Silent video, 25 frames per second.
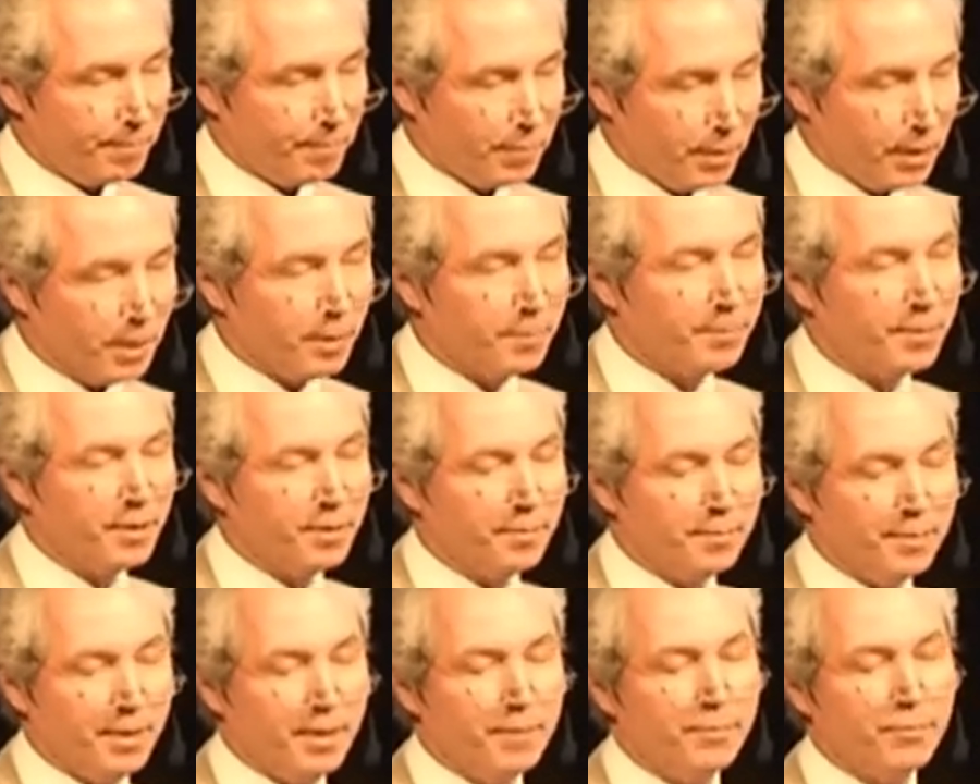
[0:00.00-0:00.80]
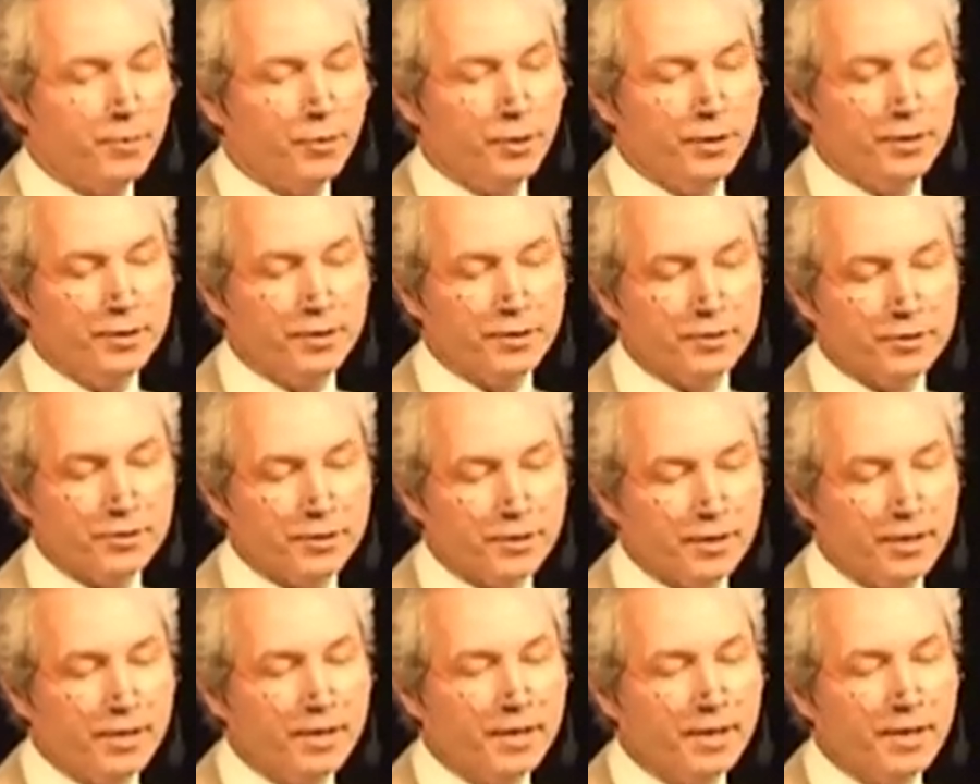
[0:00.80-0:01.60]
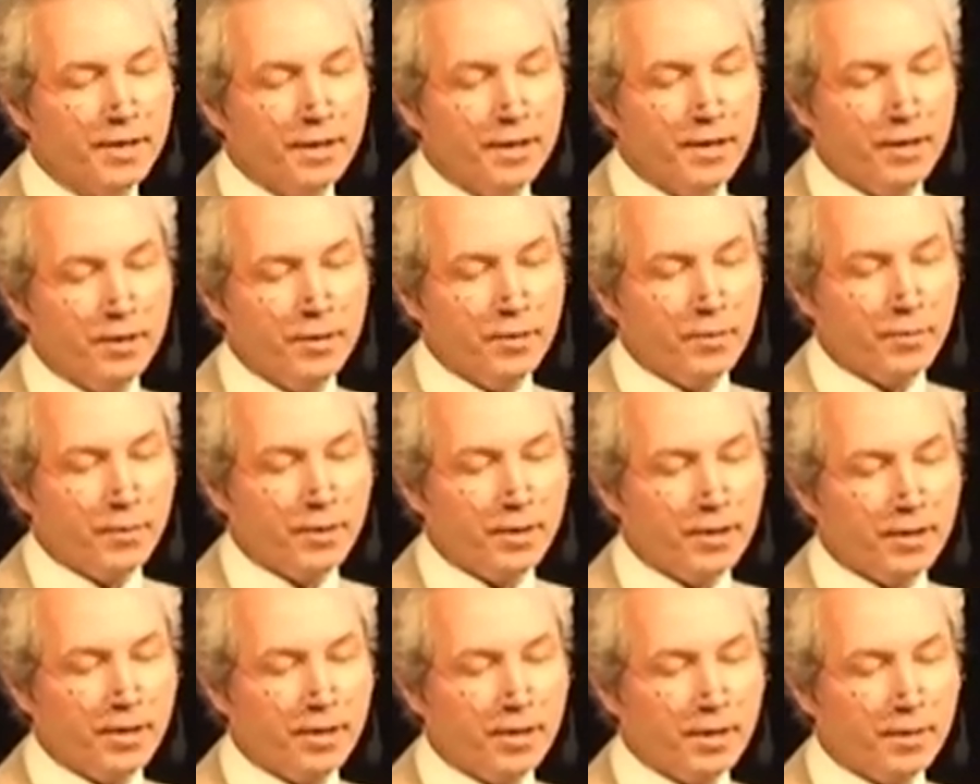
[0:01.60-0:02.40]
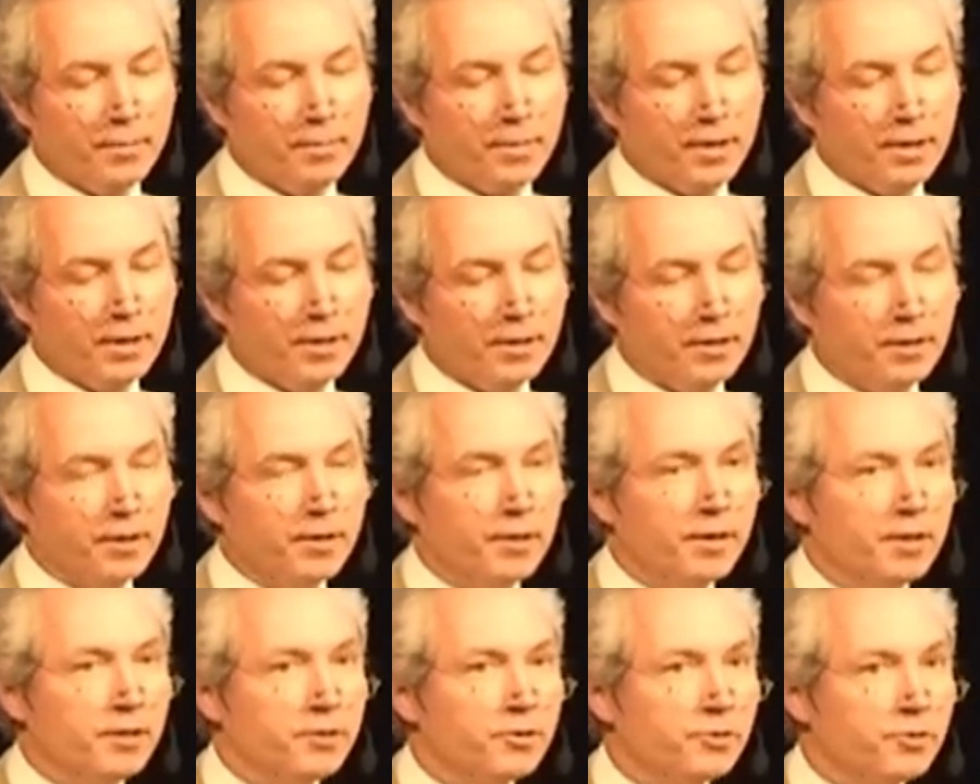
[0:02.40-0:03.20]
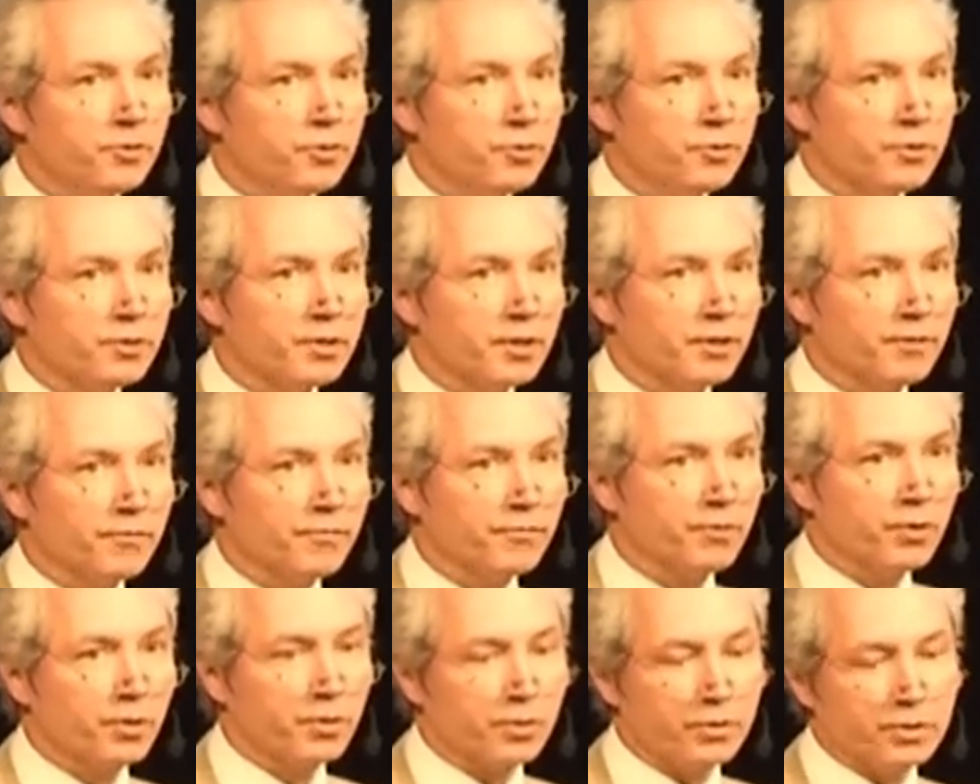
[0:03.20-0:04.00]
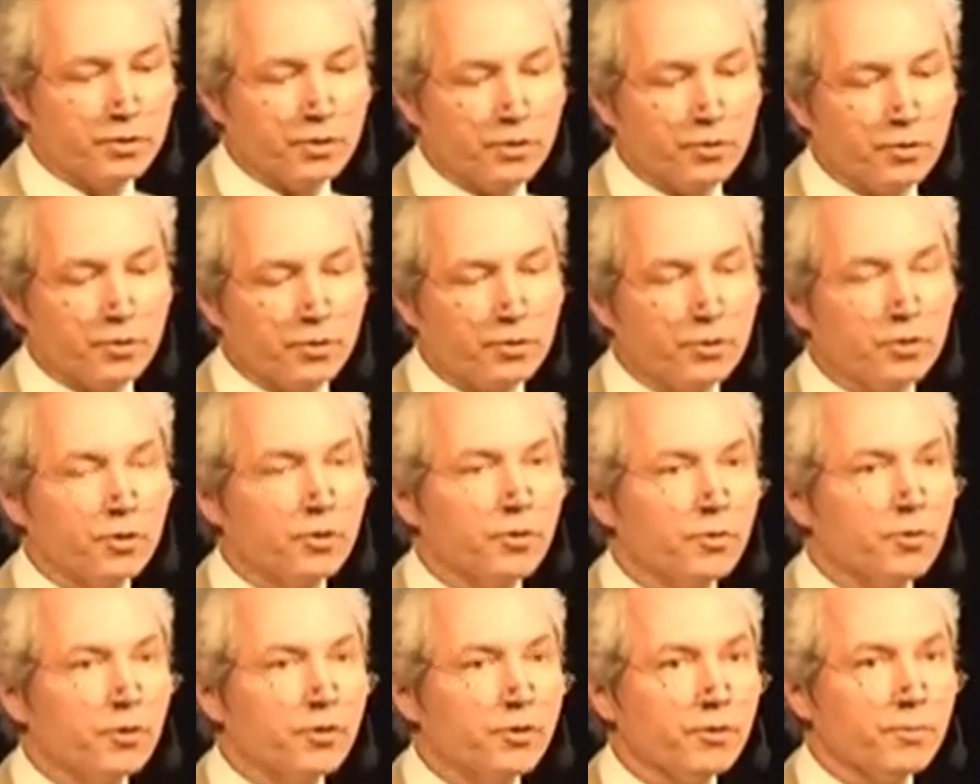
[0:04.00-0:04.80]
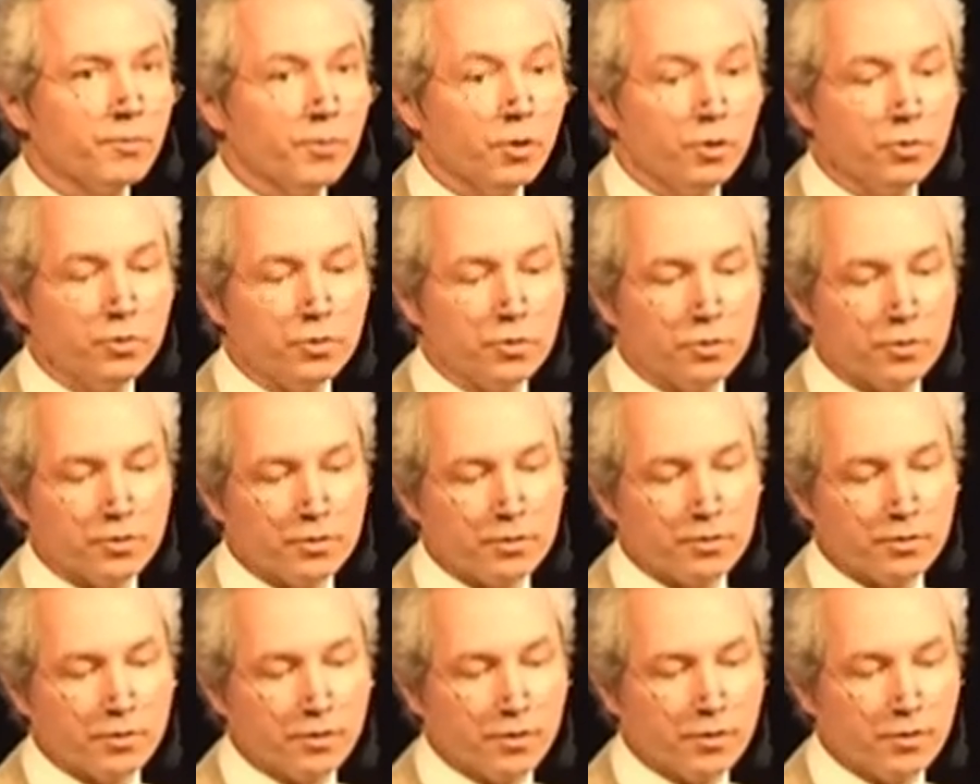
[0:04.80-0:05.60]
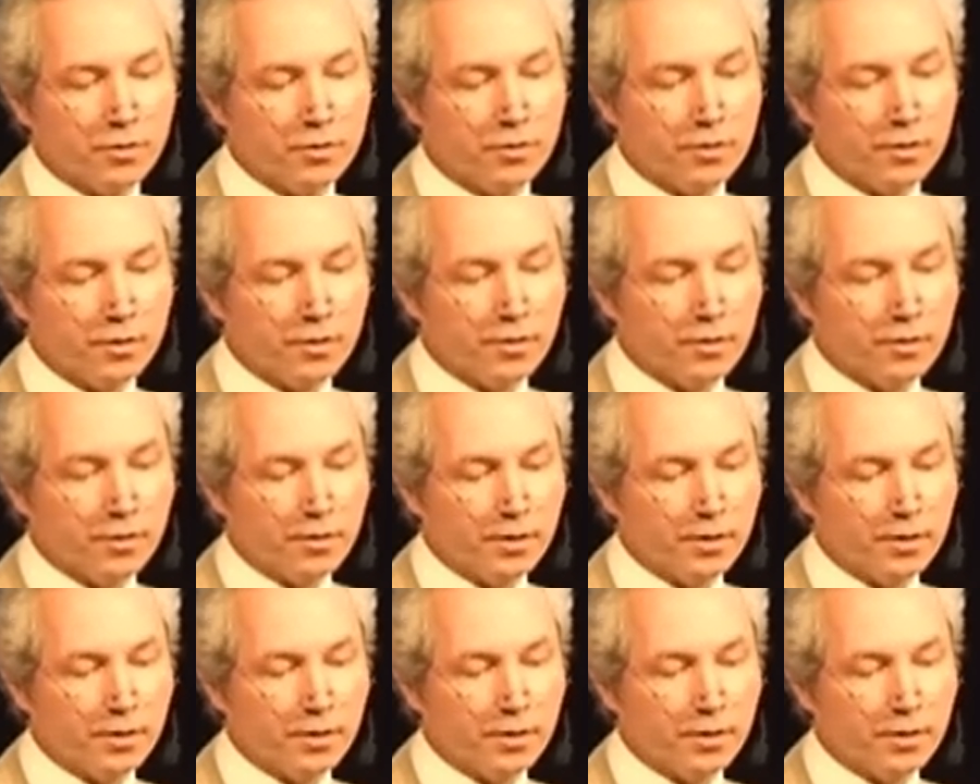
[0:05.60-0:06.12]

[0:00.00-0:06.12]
pulp and paper industry, where they, by introducing frequency control of the motors, could